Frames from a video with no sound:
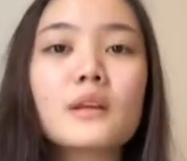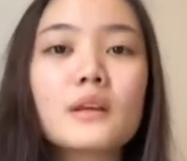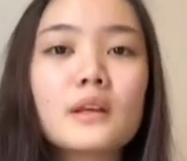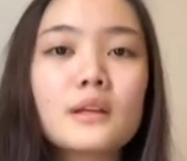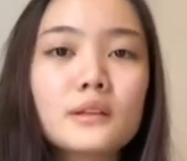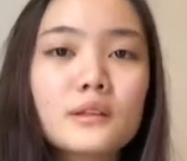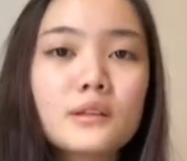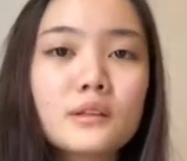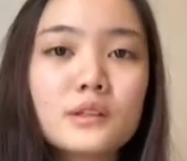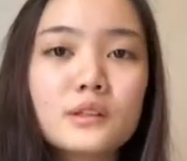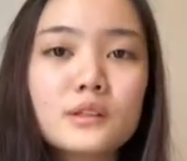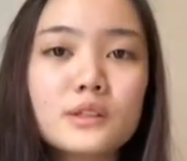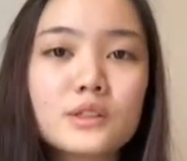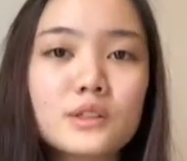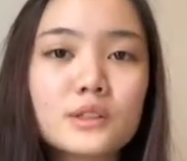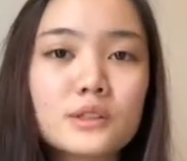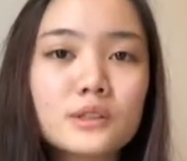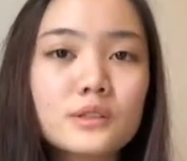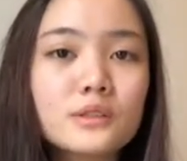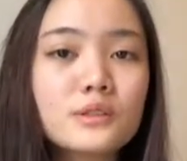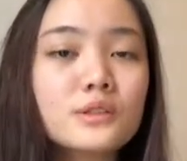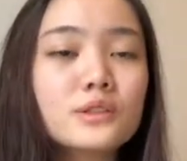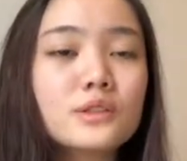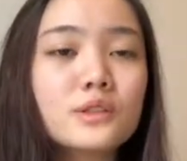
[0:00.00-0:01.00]

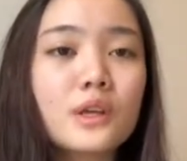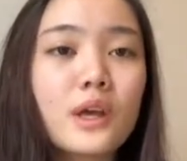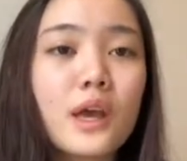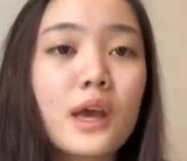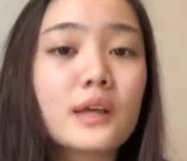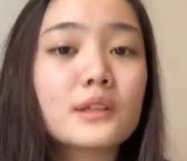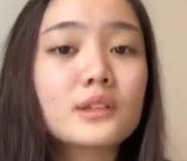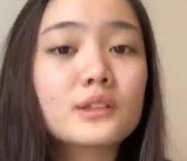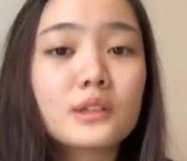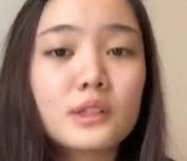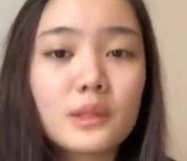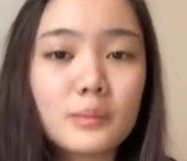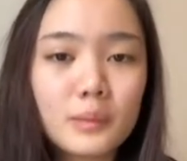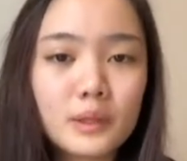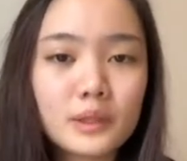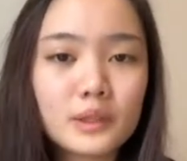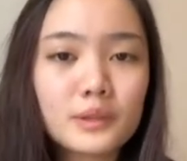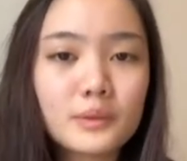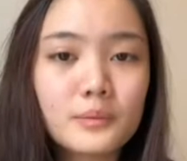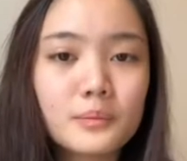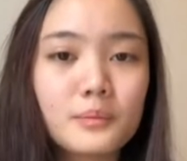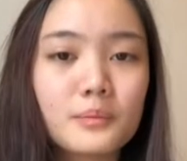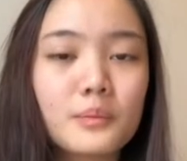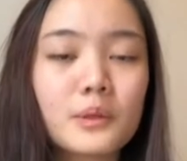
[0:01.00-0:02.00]
Intelligence has limit,
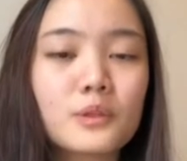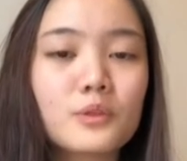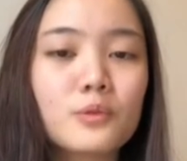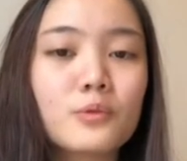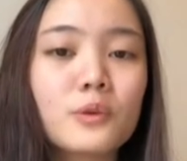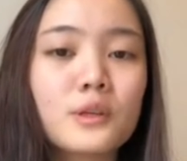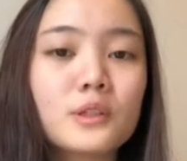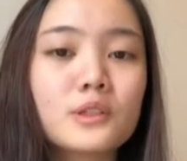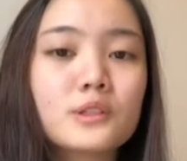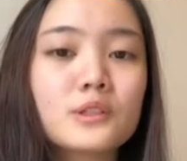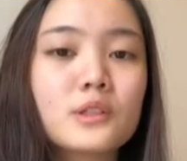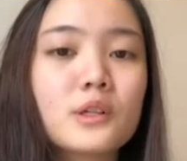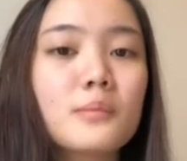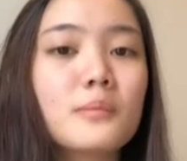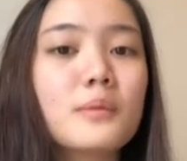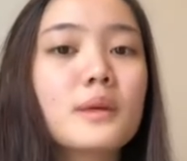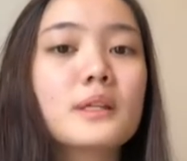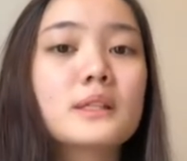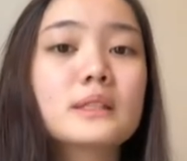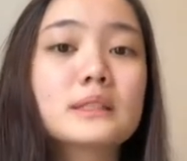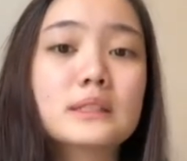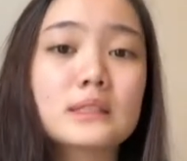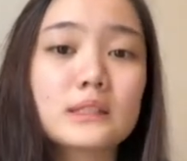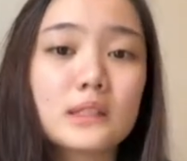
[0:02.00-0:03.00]
but wisdom
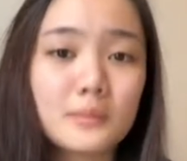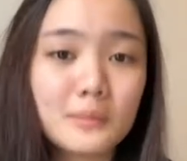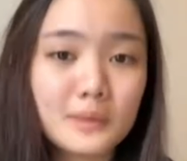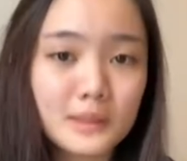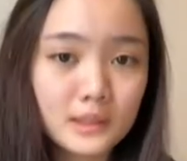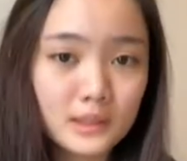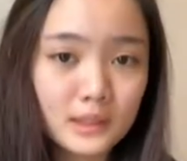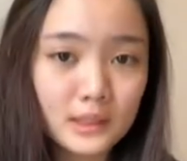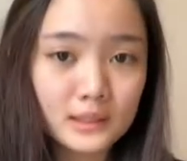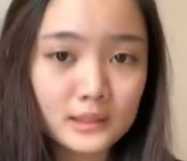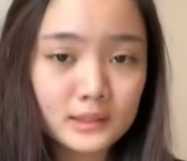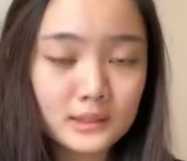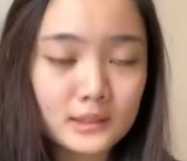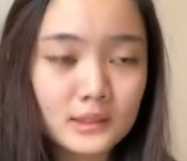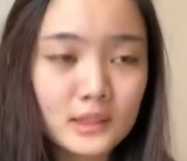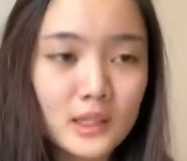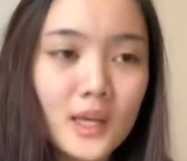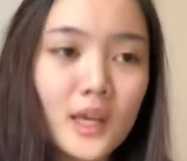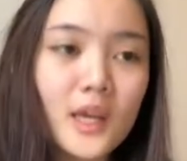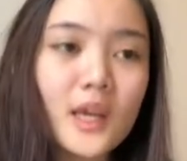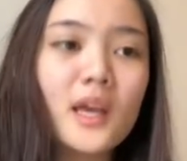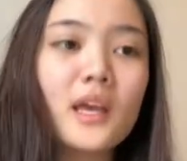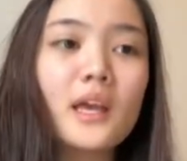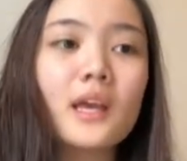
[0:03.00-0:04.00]
is limitless.
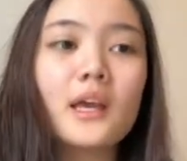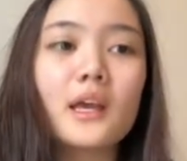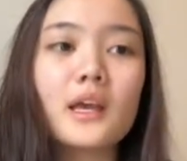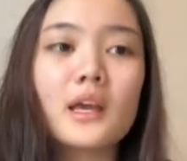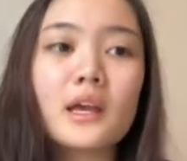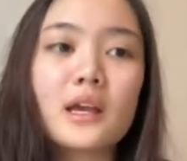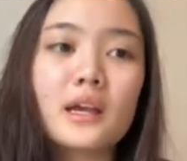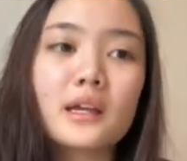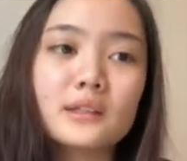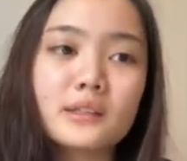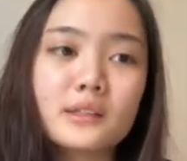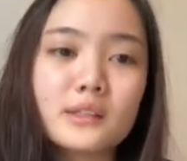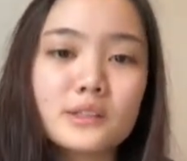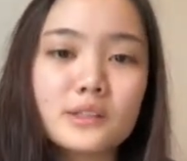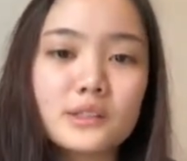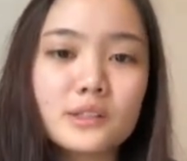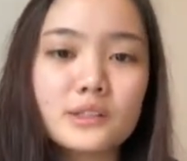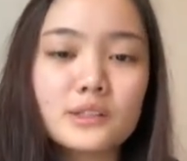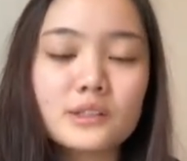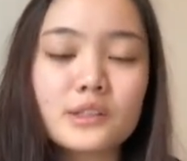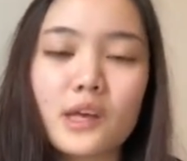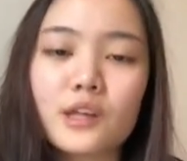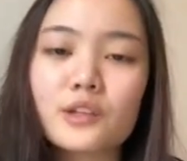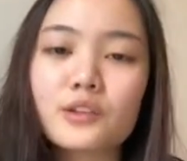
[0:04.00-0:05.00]

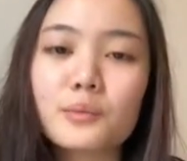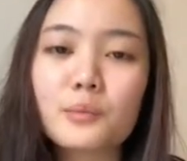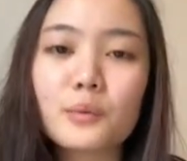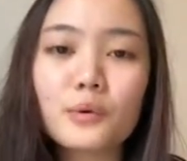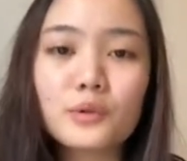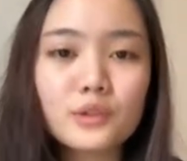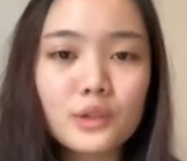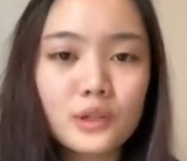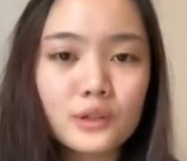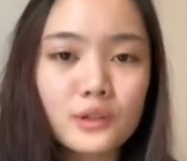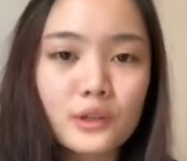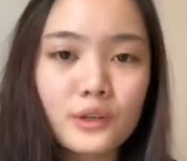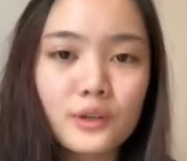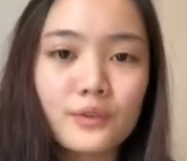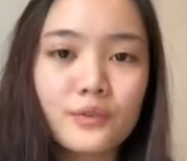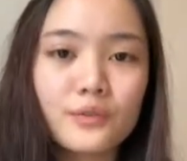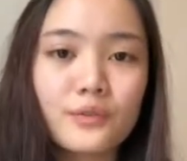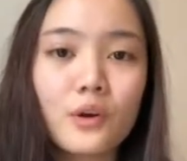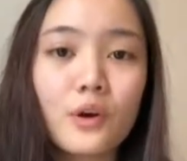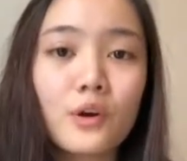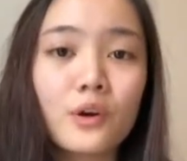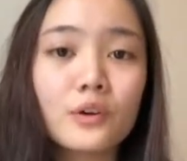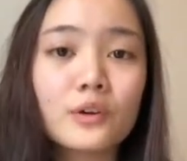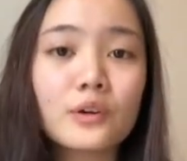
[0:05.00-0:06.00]
Intelligence has positive
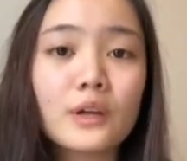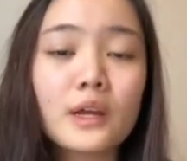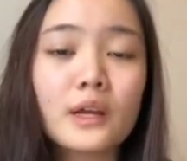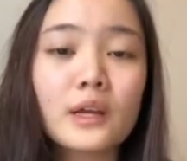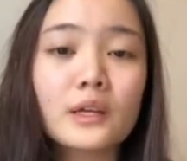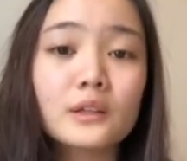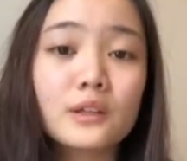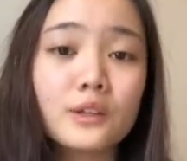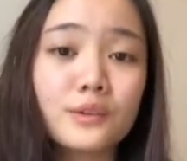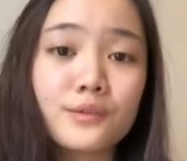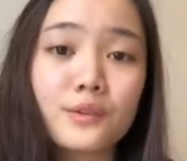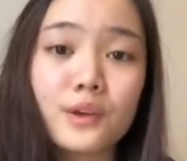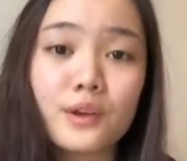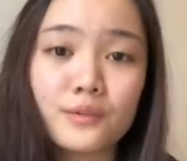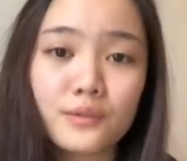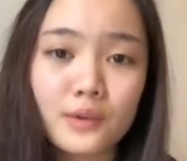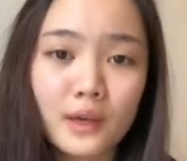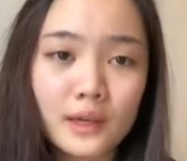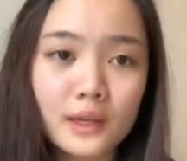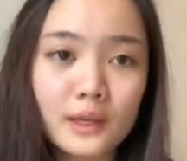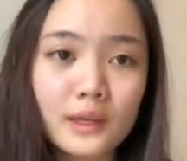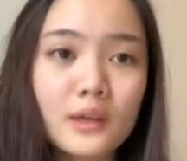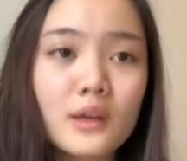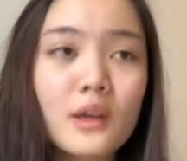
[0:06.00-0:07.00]
or negative
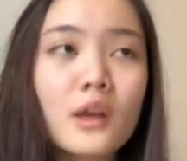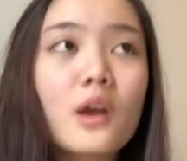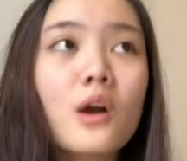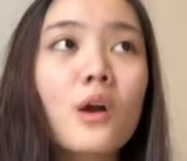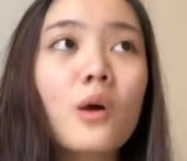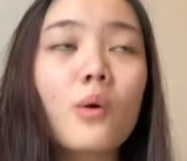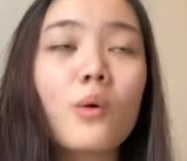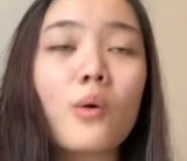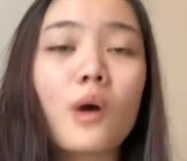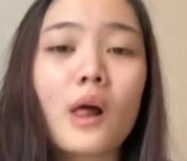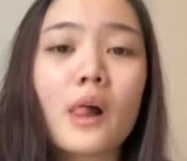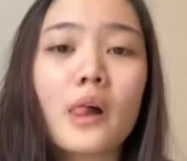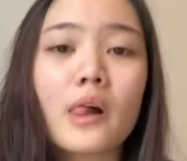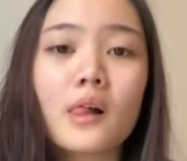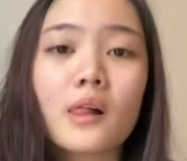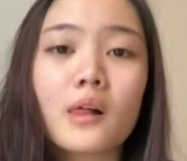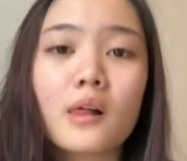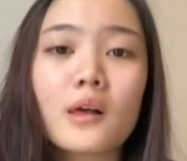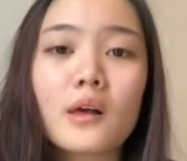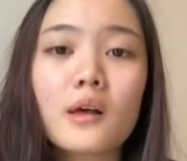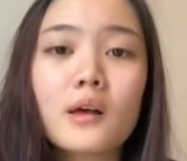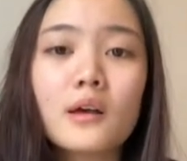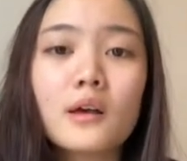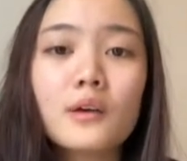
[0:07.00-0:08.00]
effect, while
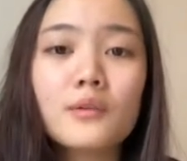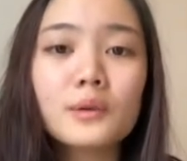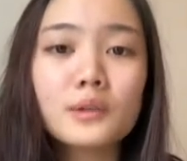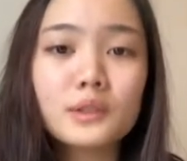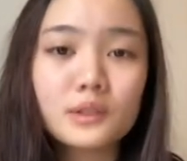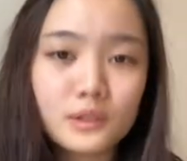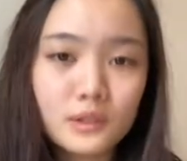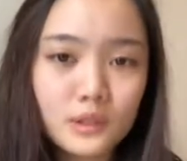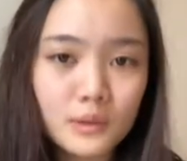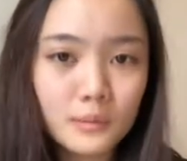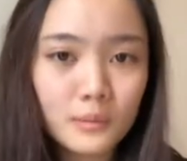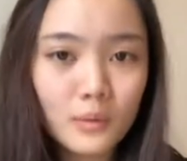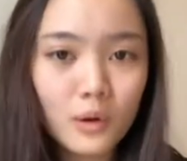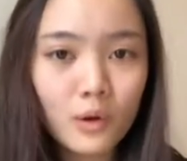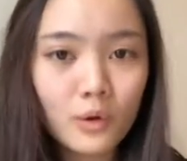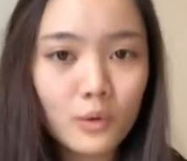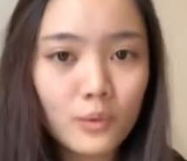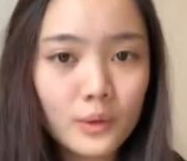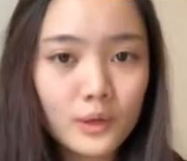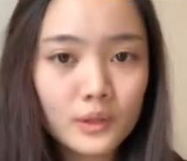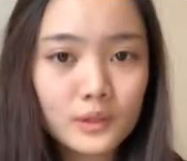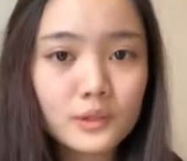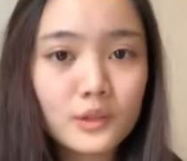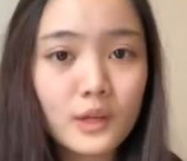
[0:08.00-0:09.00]
wisdom
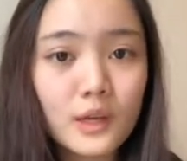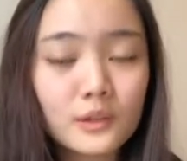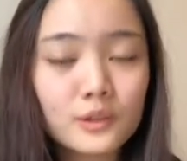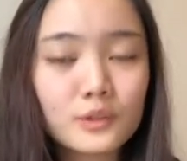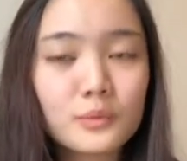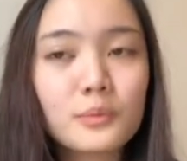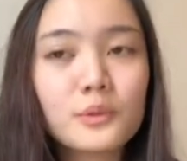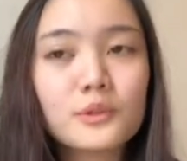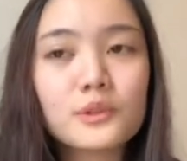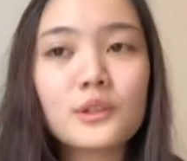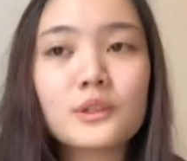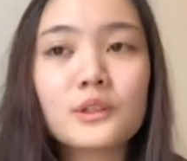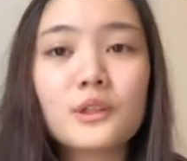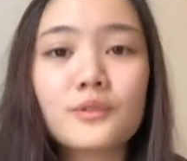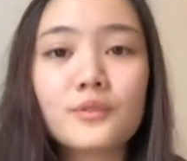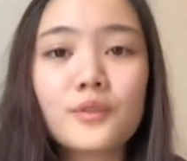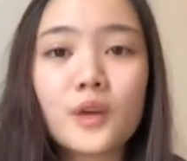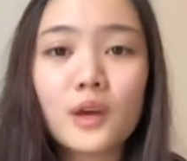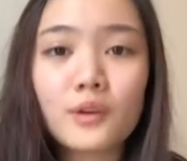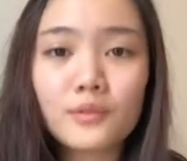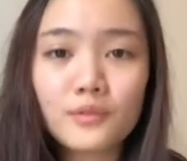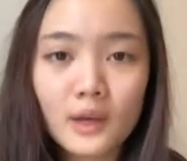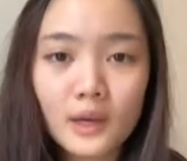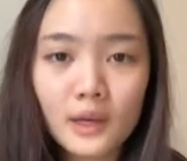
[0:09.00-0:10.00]
always has positive
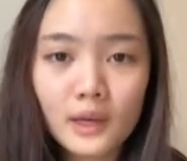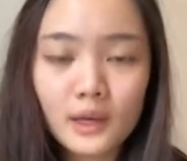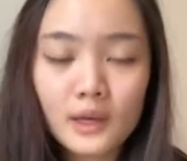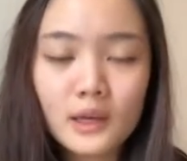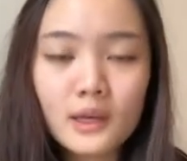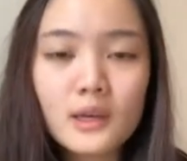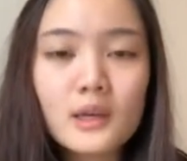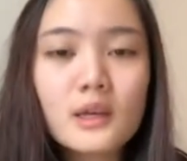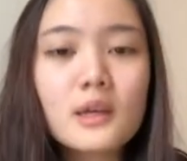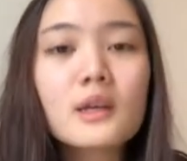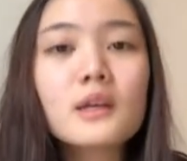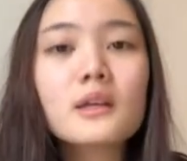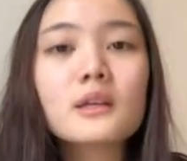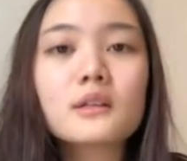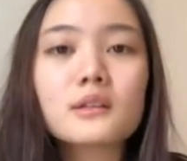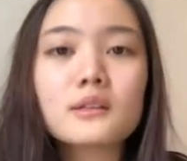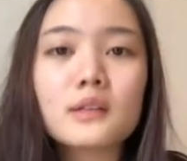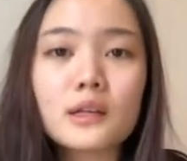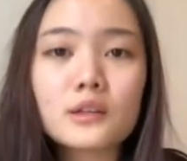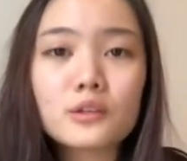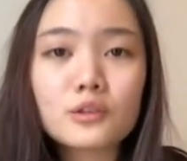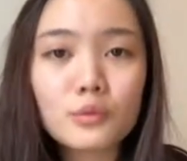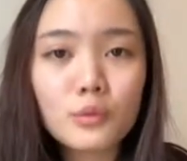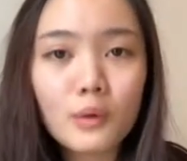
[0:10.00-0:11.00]
effect.
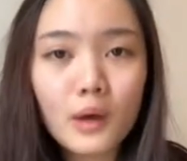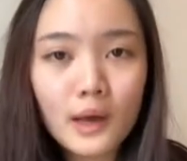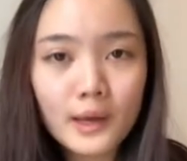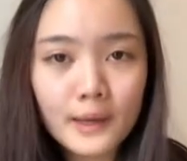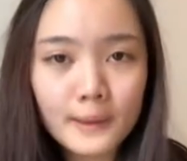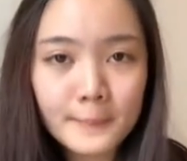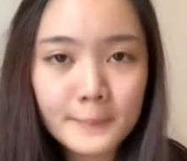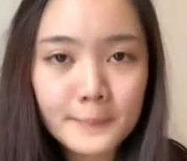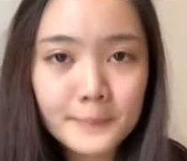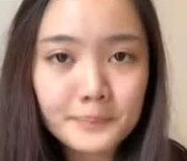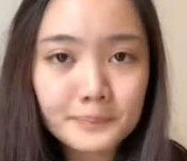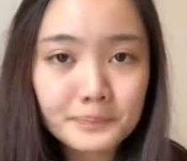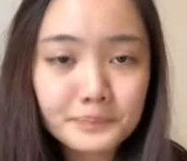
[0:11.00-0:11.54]
That's why